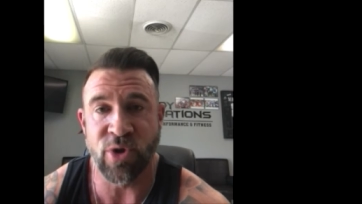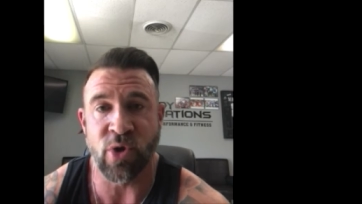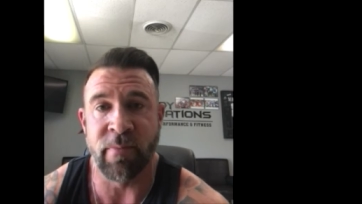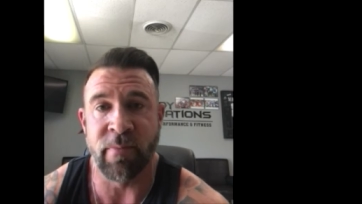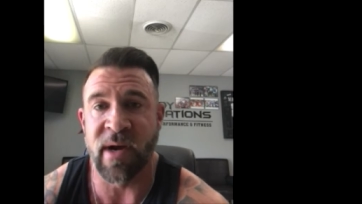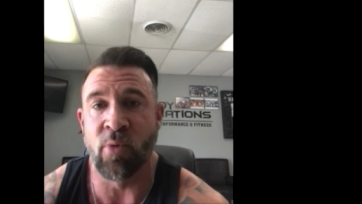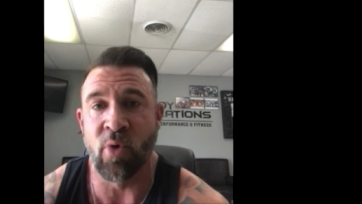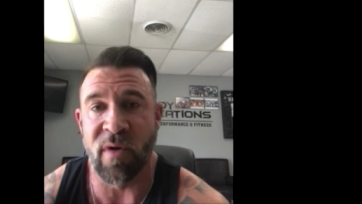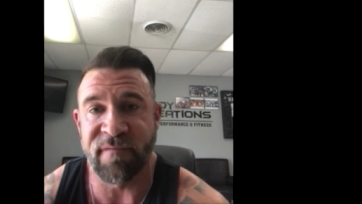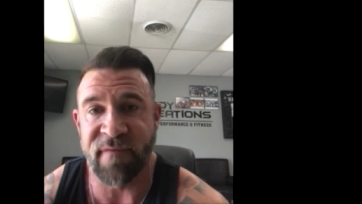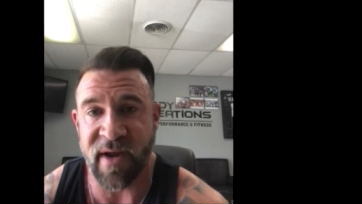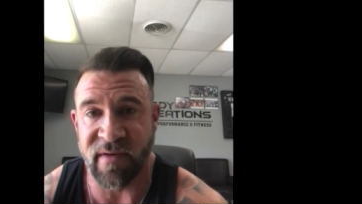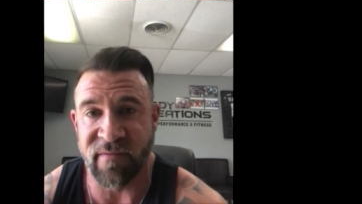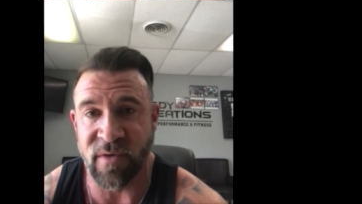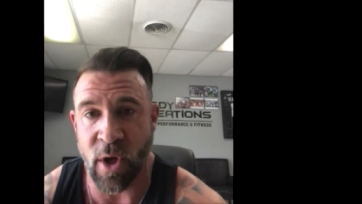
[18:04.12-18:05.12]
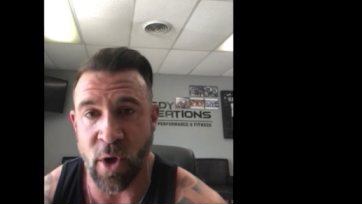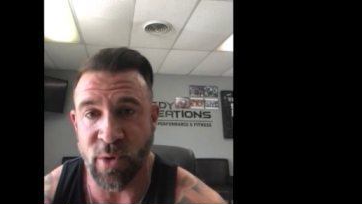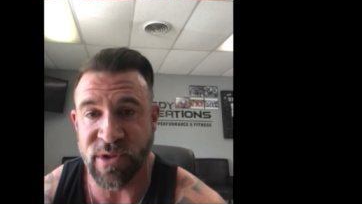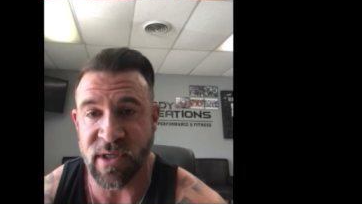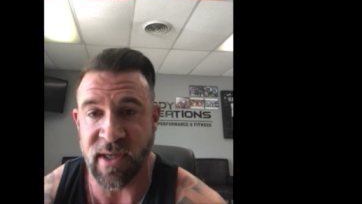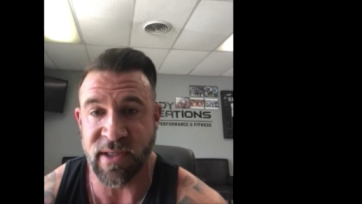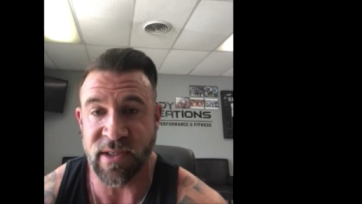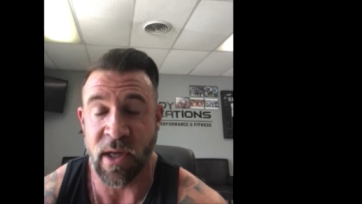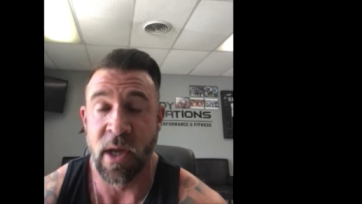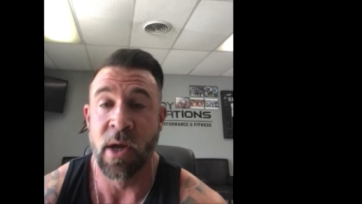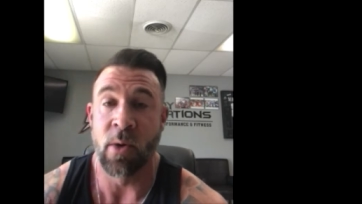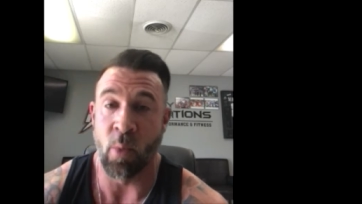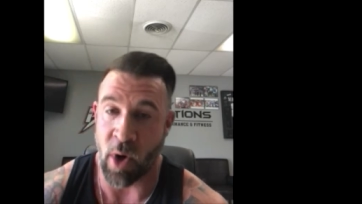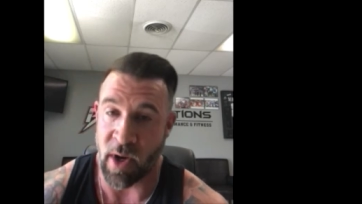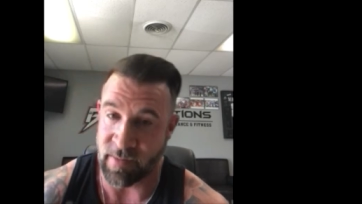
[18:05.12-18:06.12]
or minimal effective dose is
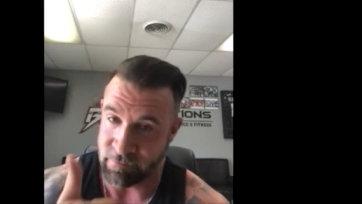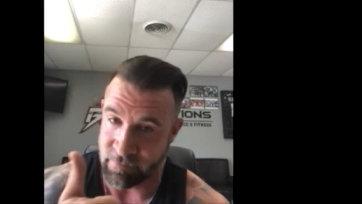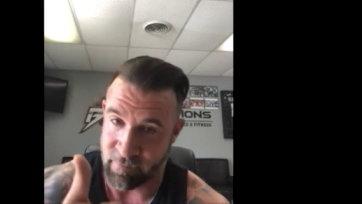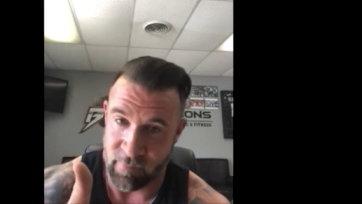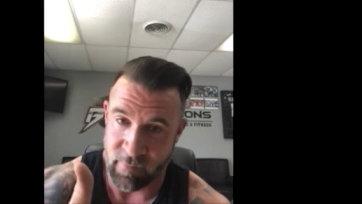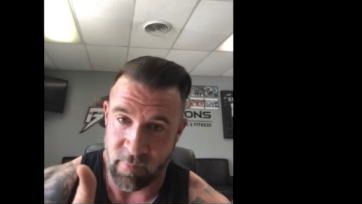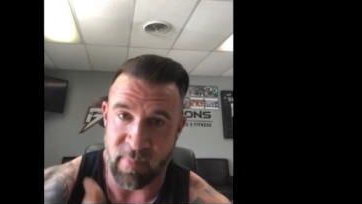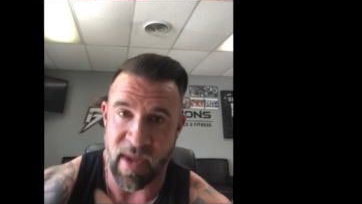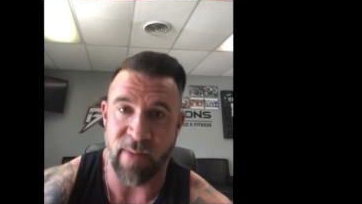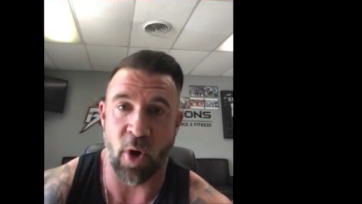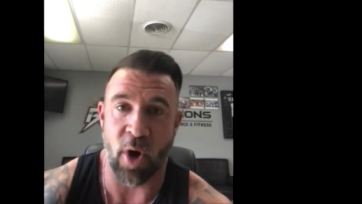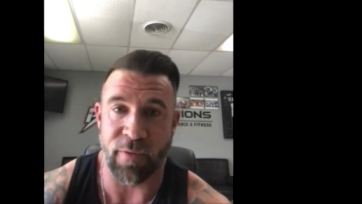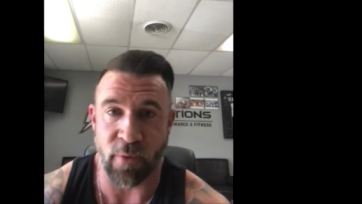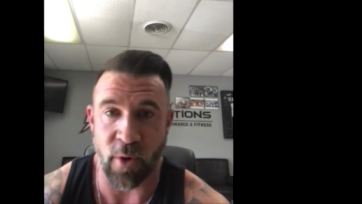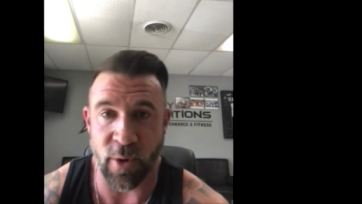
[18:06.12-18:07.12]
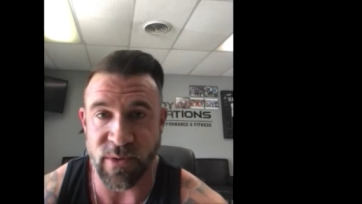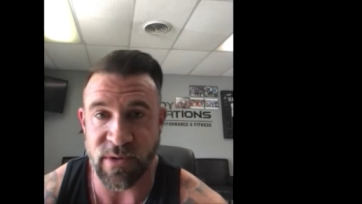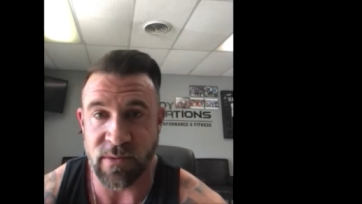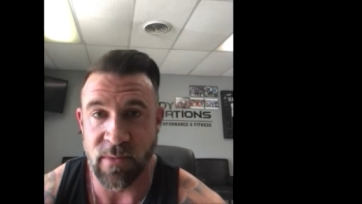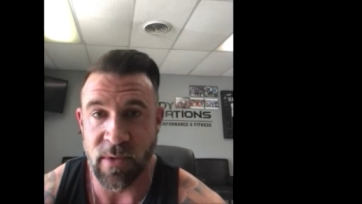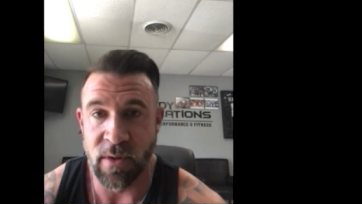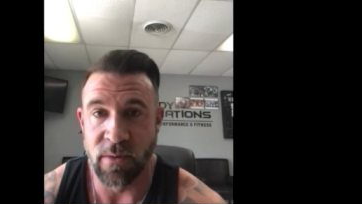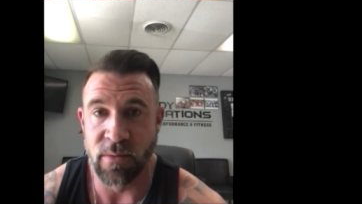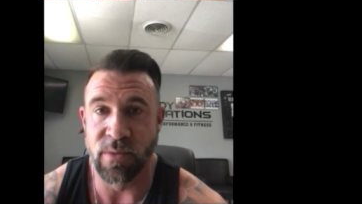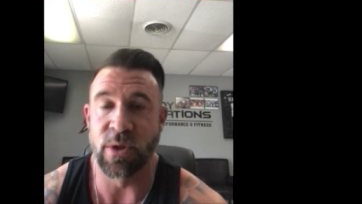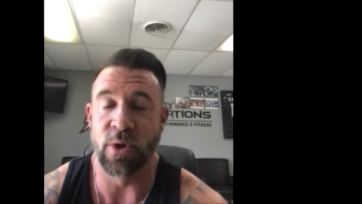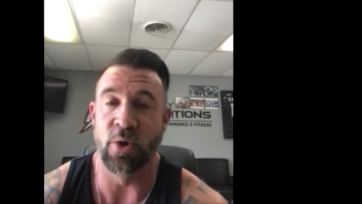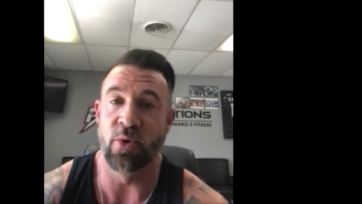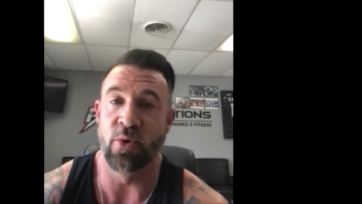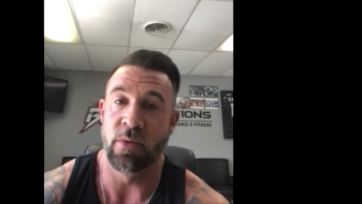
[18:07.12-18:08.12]
1, med ball throws,
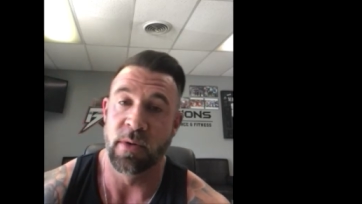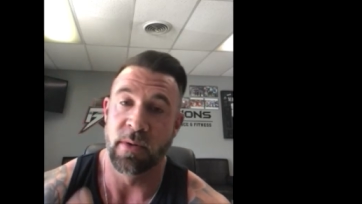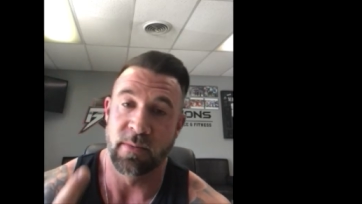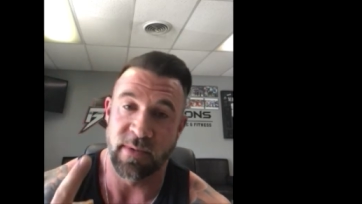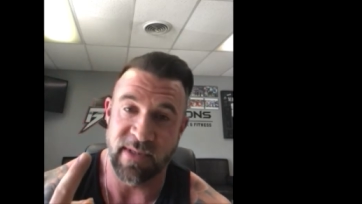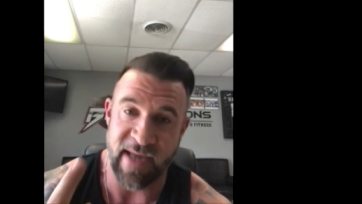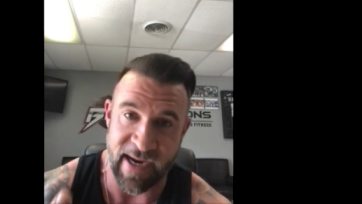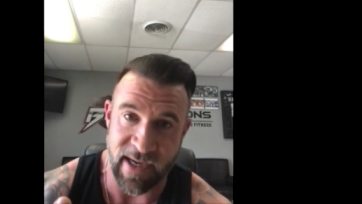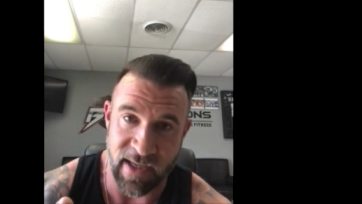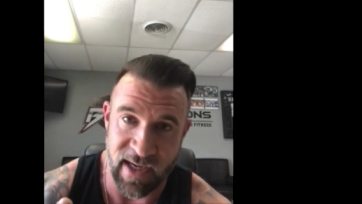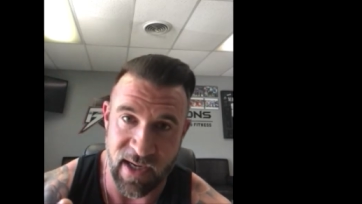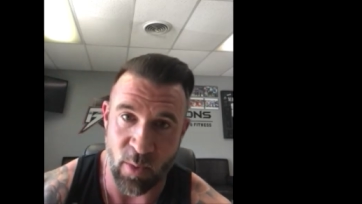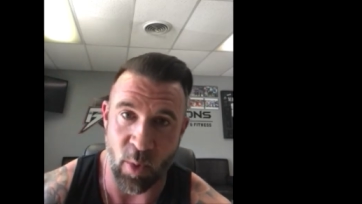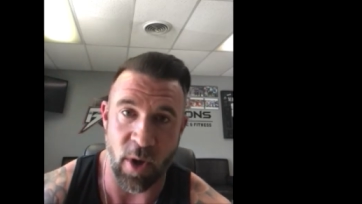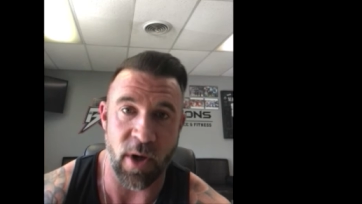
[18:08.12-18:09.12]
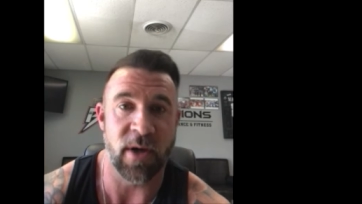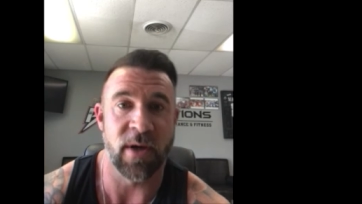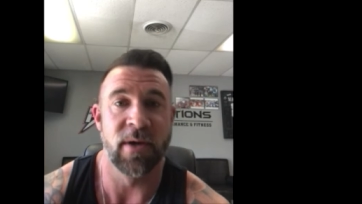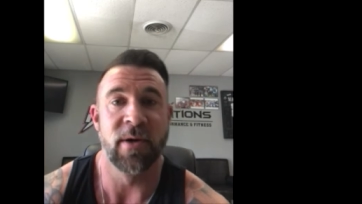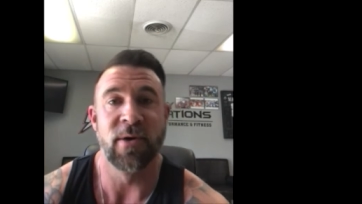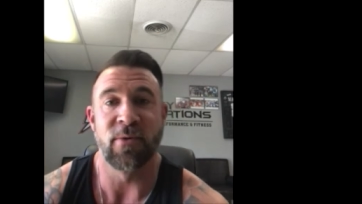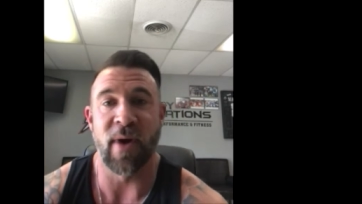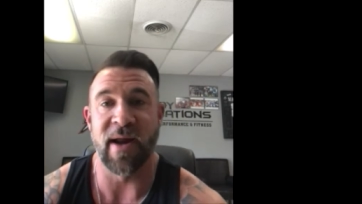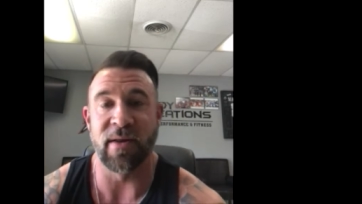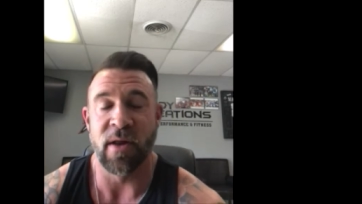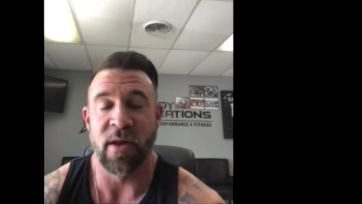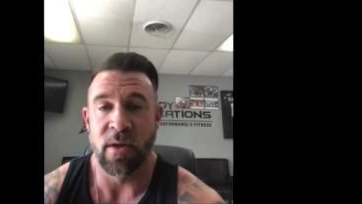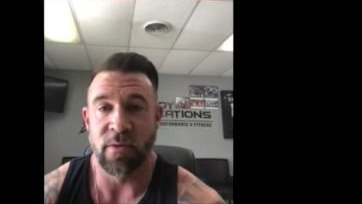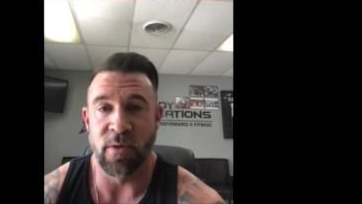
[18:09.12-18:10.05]
2, technique work, right?